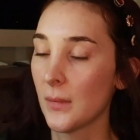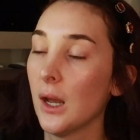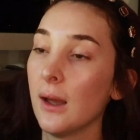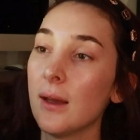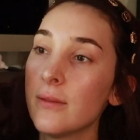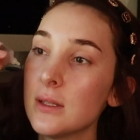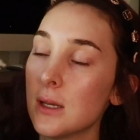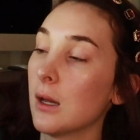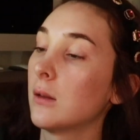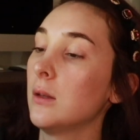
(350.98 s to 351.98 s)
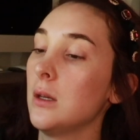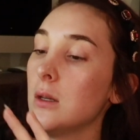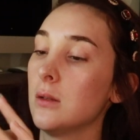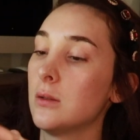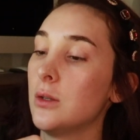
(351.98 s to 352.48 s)
I have
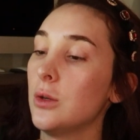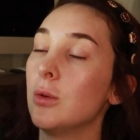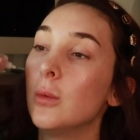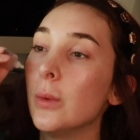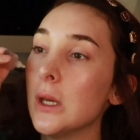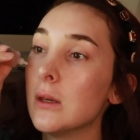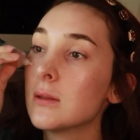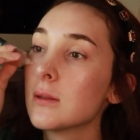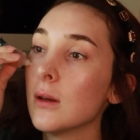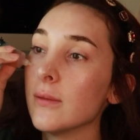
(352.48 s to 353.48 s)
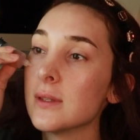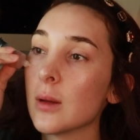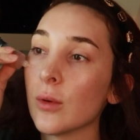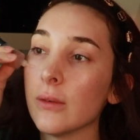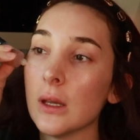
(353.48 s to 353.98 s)
exactly two weeks of
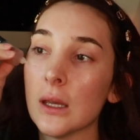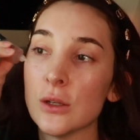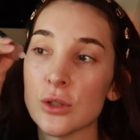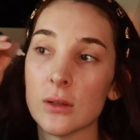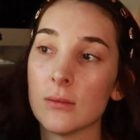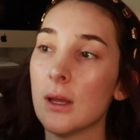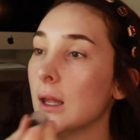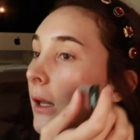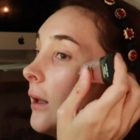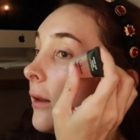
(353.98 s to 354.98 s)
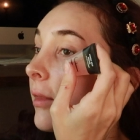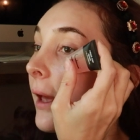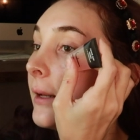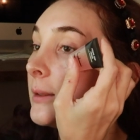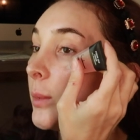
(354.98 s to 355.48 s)
summer vacation, and
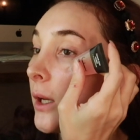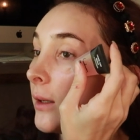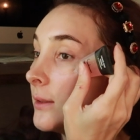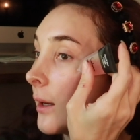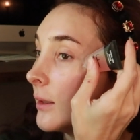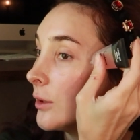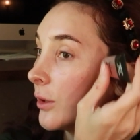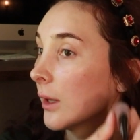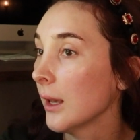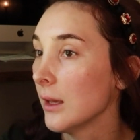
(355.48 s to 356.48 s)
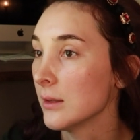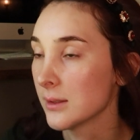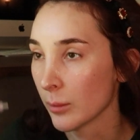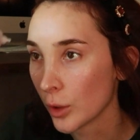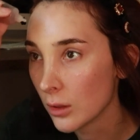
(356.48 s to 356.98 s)
that is because I took a
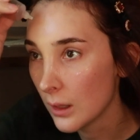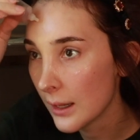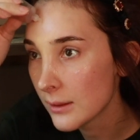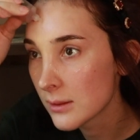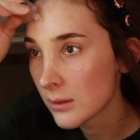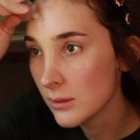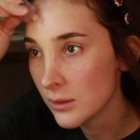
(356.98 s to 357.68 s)
summer class.